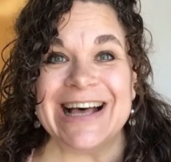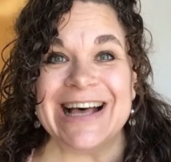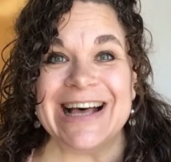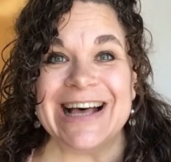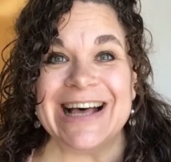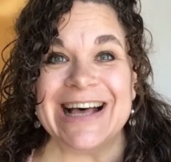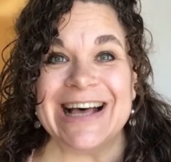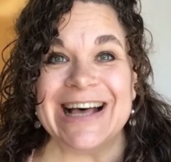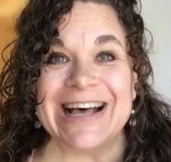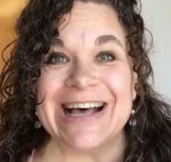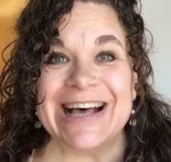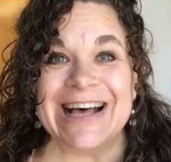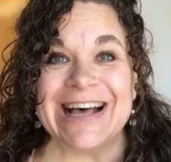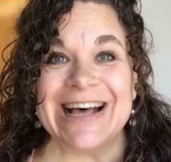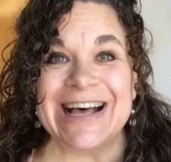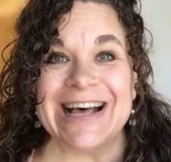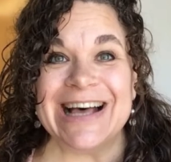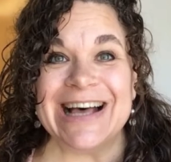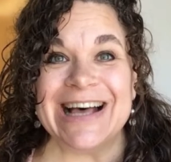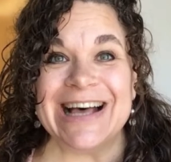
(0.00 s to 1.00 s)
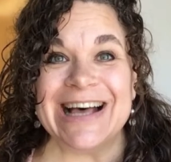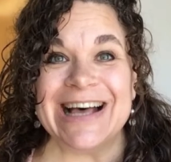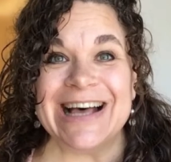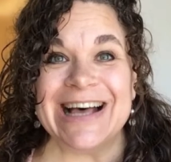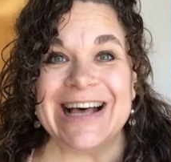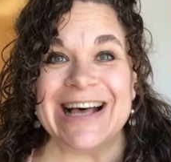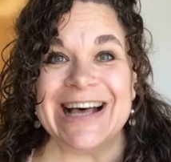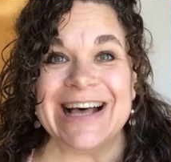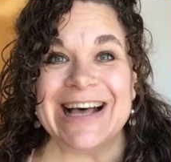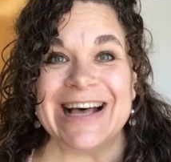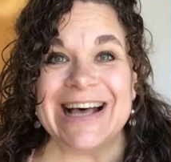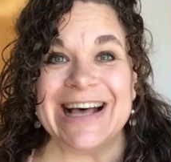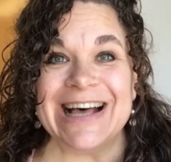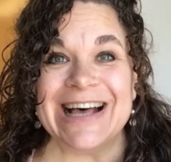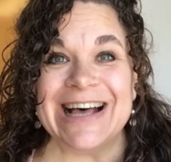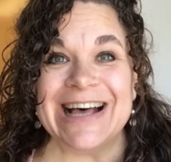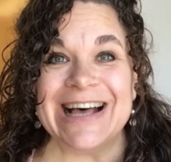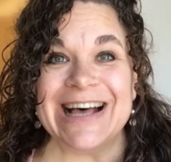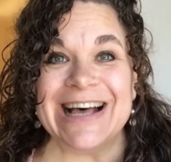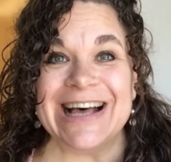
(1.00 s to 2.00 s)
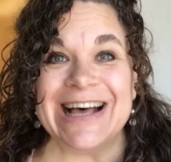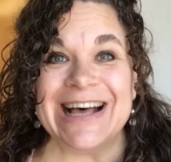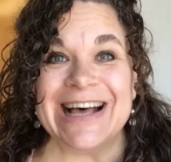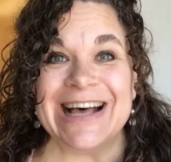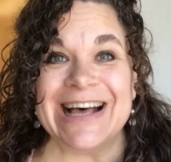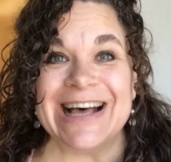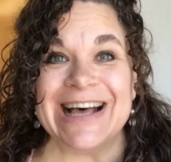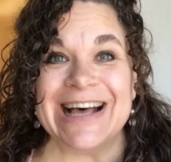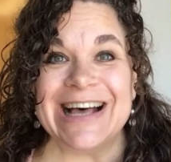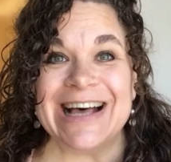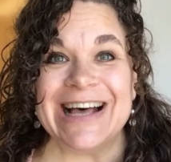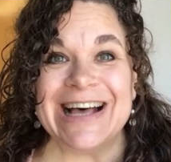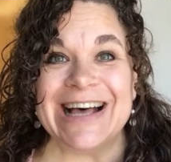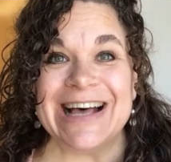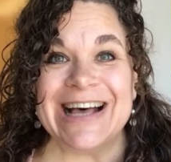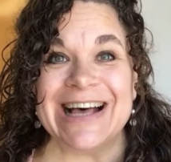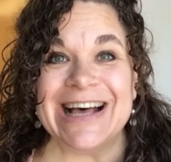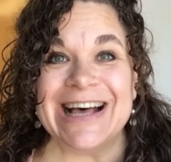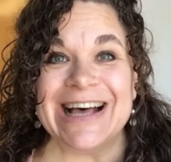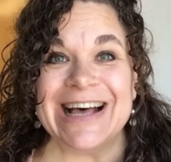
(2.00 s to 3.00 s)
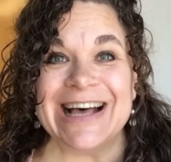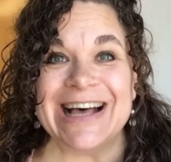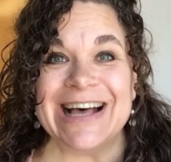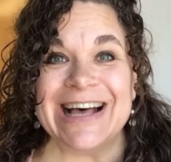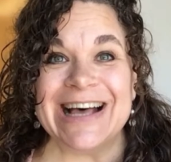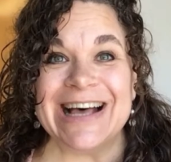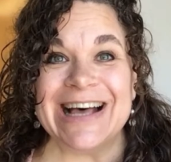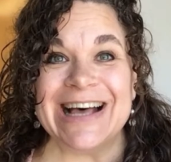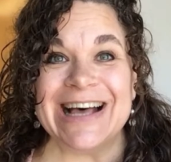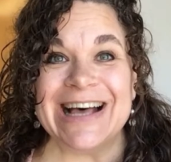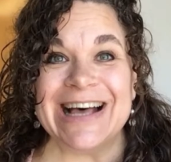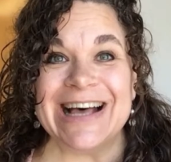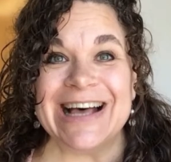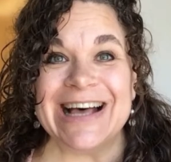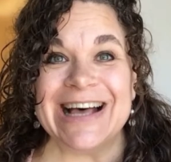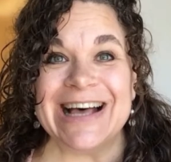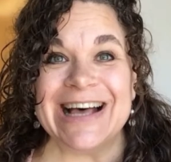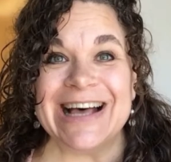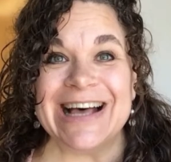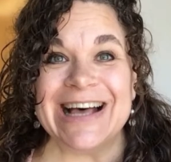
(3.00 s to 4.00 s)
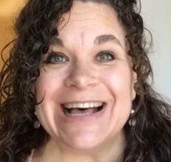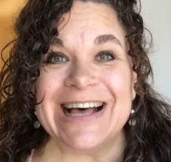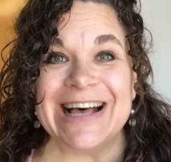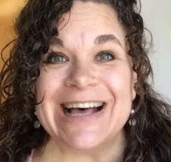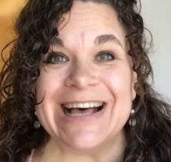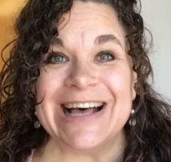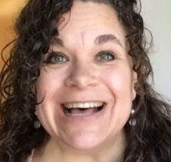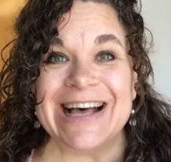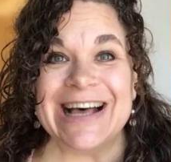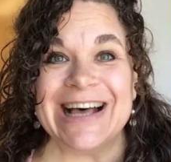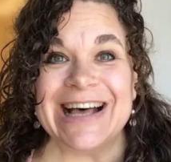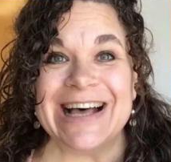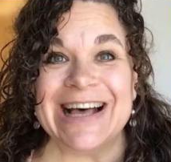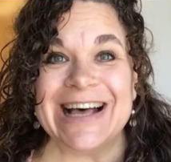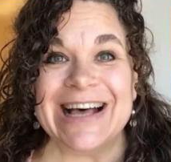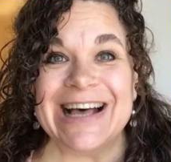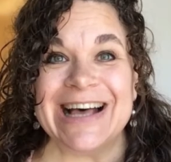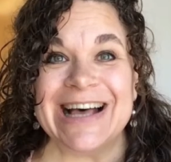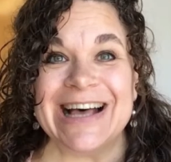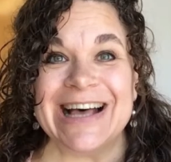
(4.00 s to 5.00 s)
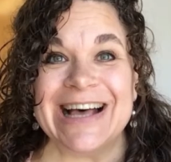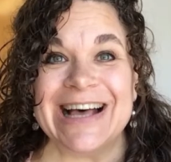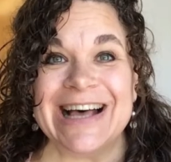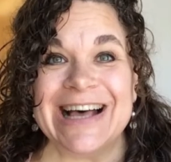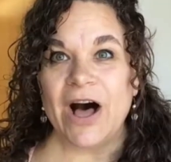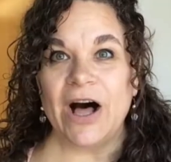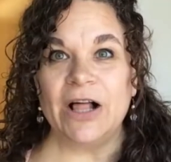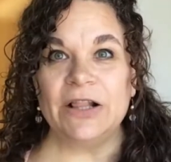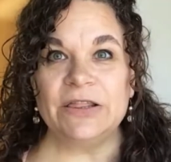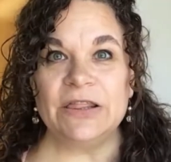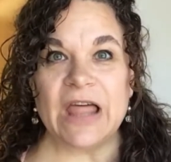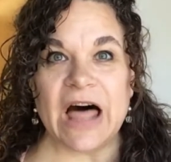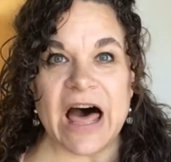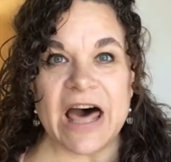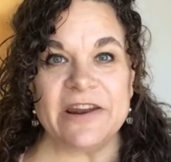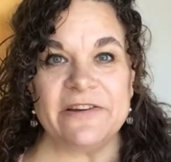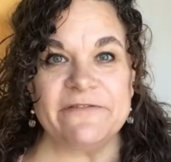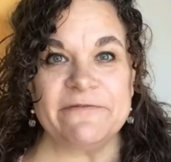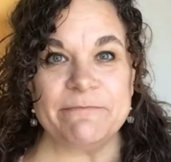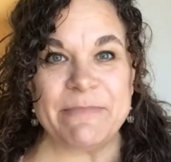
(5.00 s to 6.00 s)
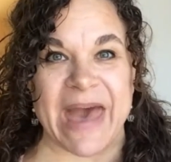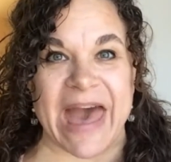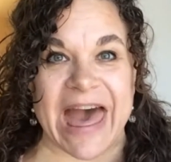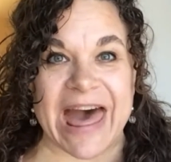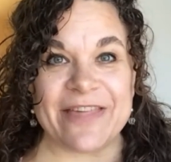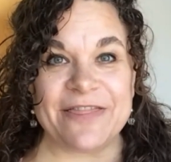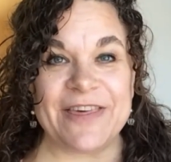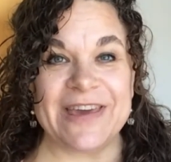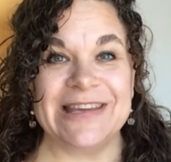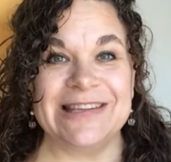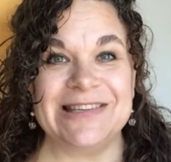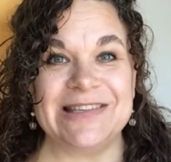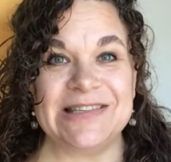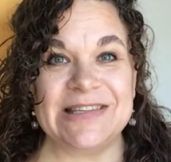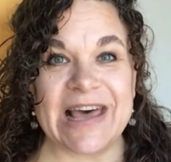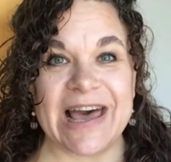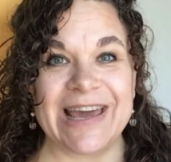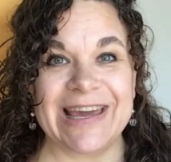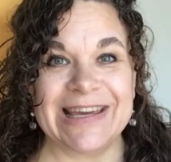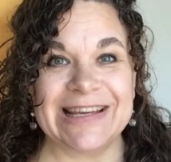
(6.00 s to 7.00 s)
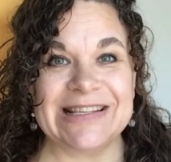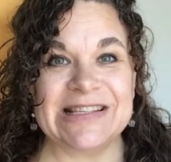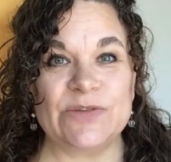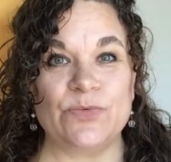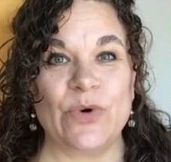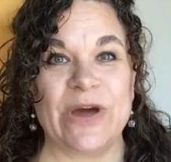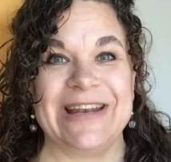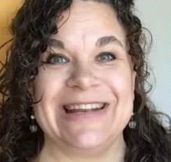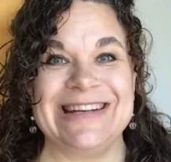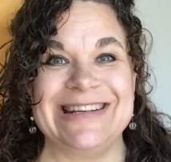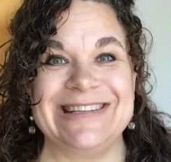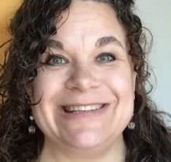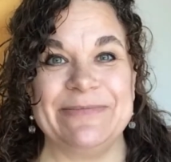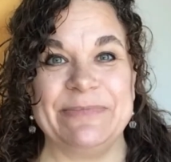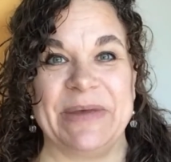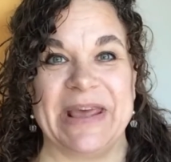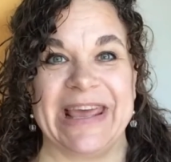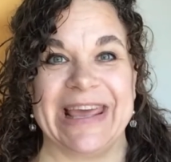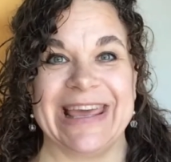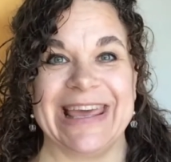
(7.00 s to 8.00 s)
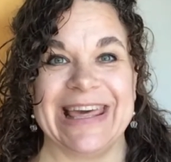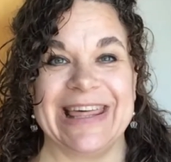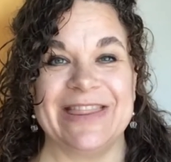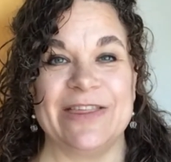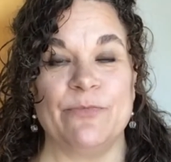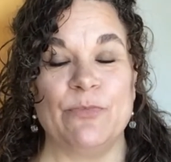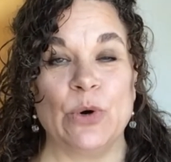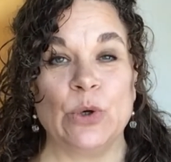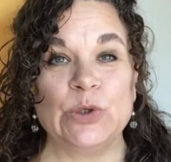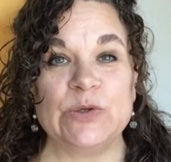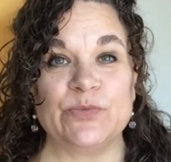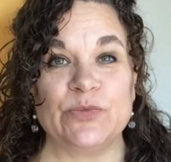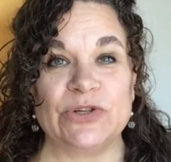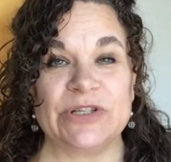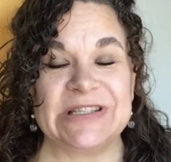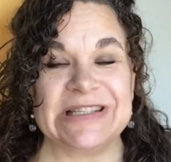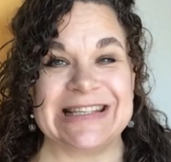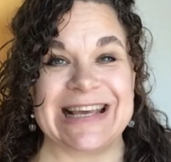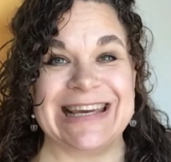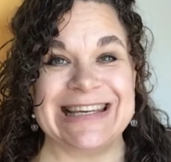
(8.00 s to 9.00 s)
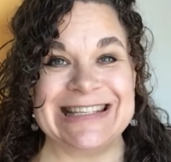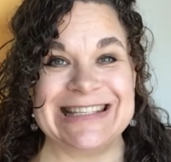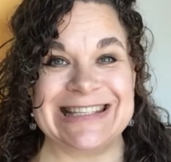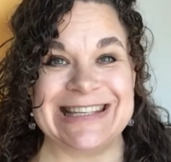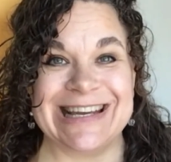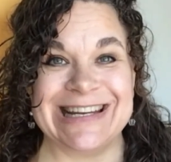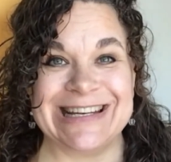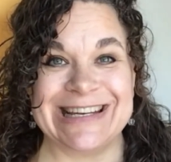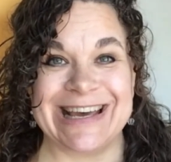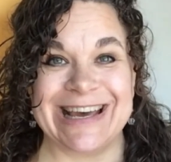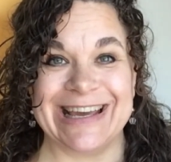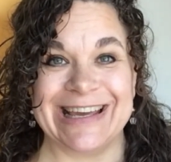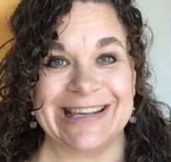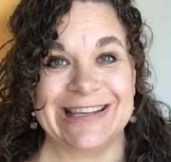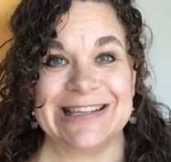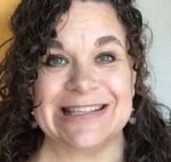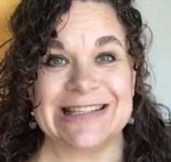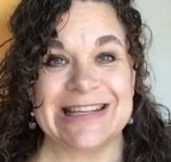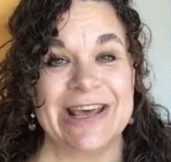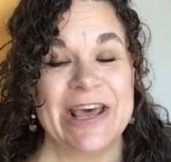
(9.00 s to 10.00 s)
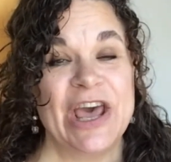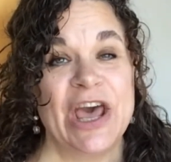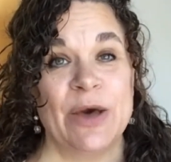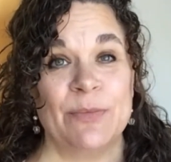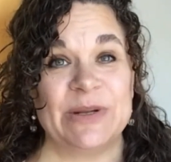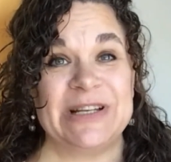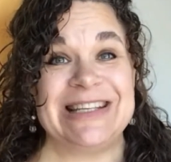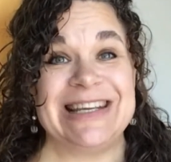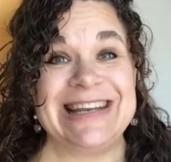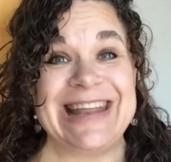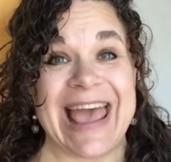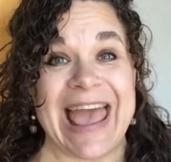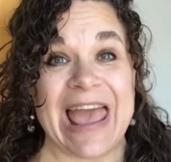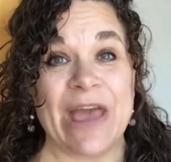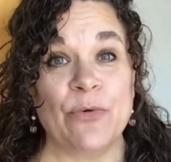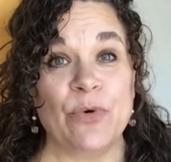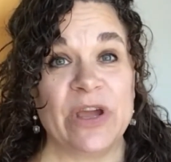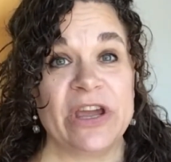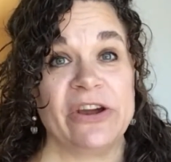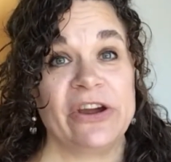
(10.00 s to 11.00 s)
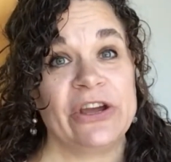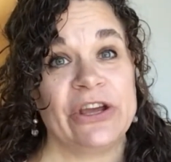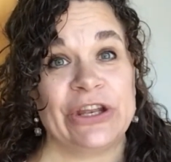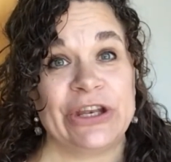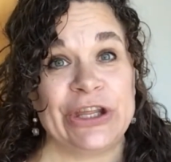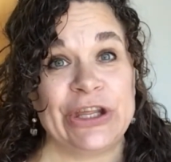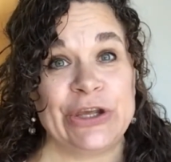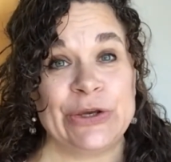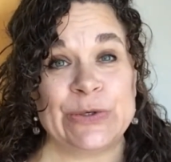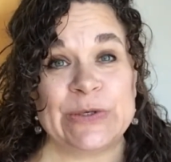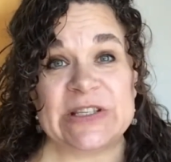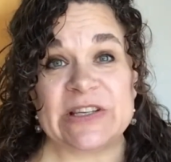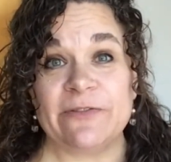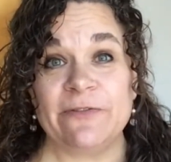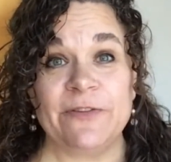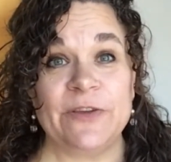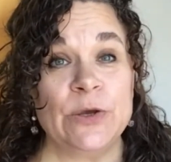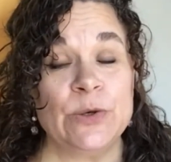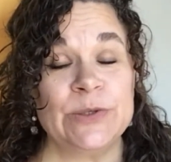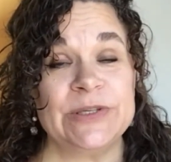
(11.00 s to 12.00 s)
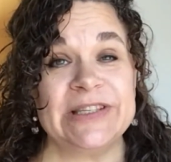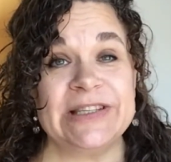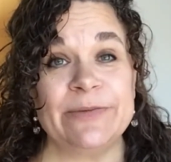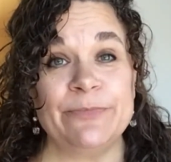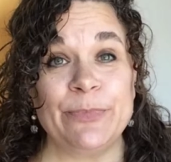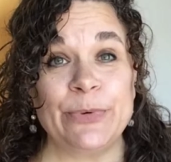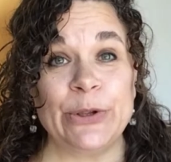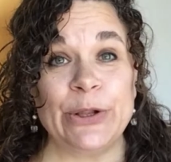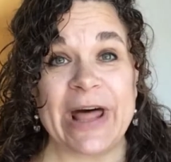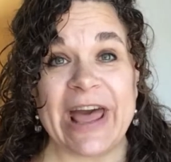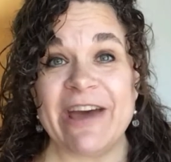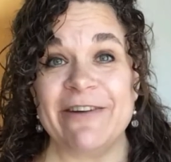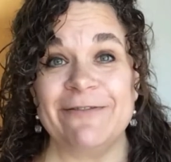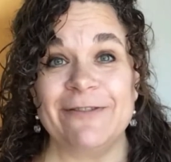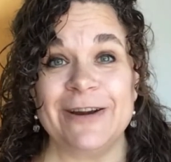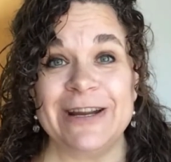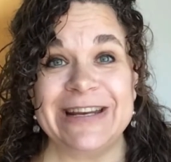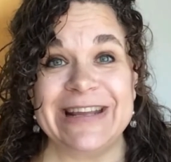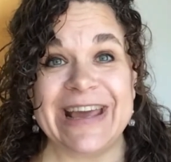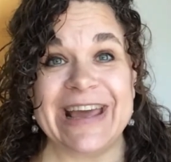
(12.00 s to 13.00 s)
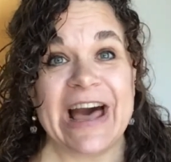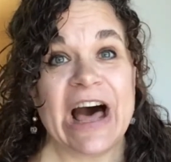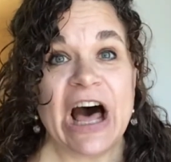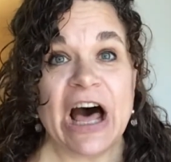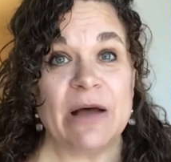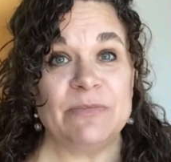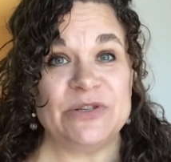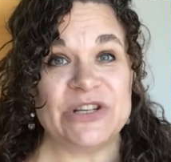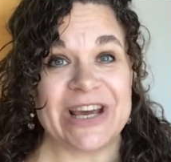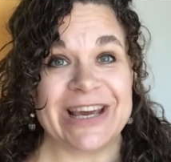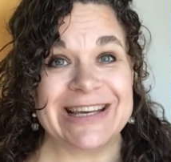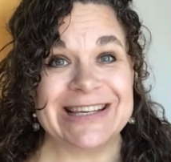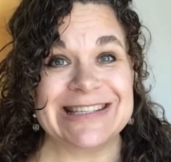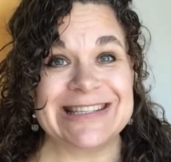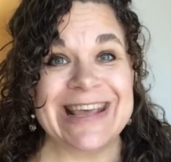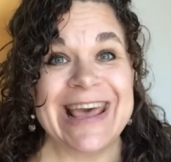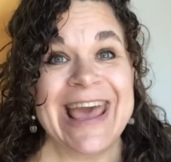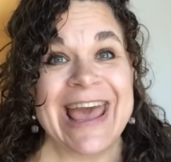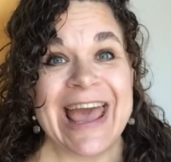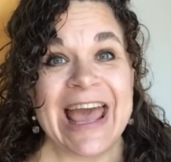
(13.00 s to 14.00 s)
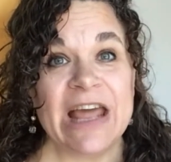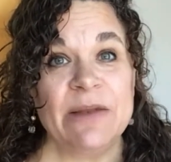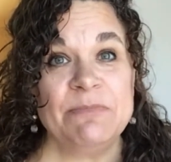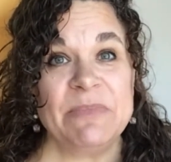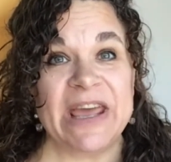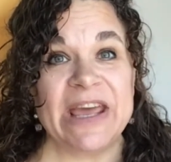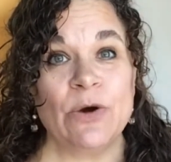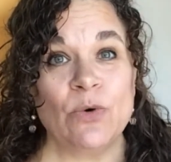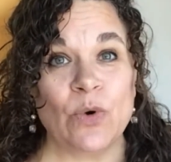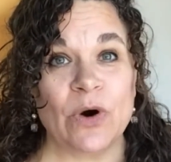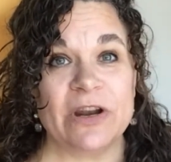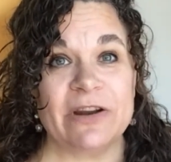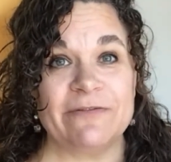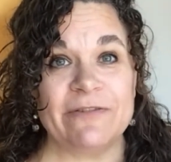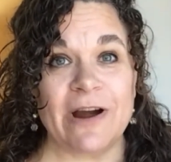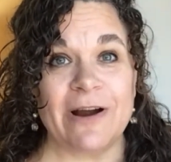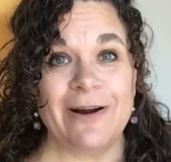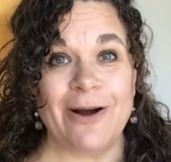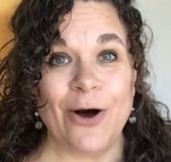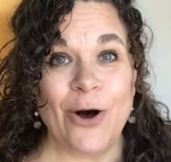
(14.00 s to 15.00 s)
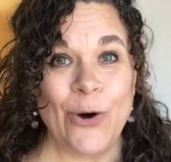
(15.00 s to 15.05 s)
based on the sun's position in the sky and the earth's rotation. A lot of math and science went into making the most precise sundials, but today we are going to use a few simple everyday objects and make one of our